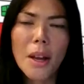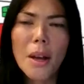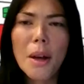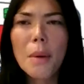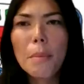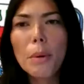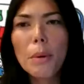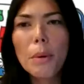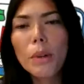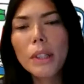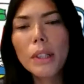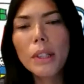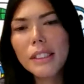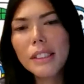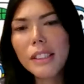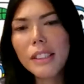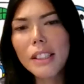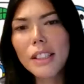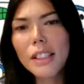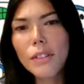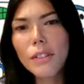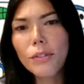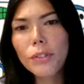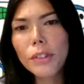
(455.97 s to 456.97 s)
but what is the
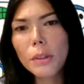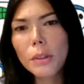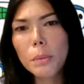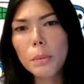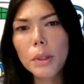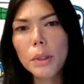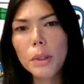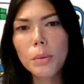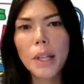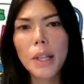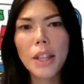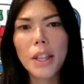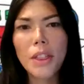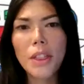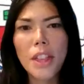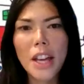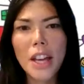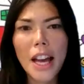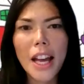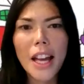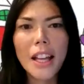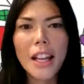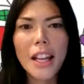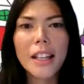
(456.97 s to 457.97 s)
difference between
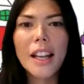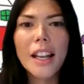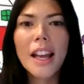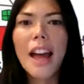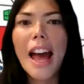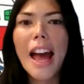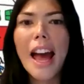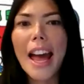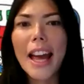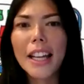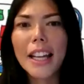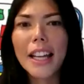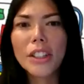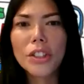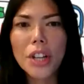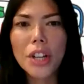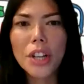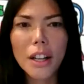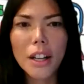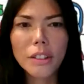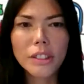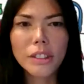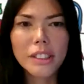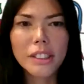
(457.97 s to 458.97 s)
that and
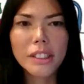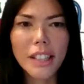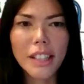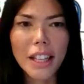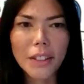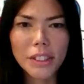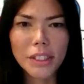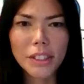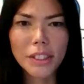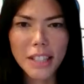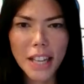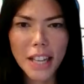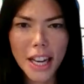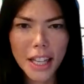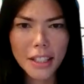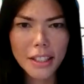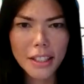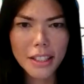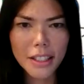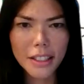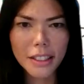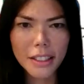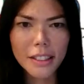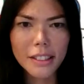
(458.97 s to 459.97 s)
child safe
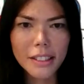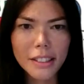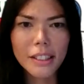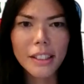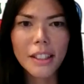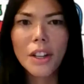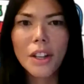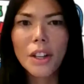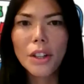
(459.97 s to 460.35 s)
standards?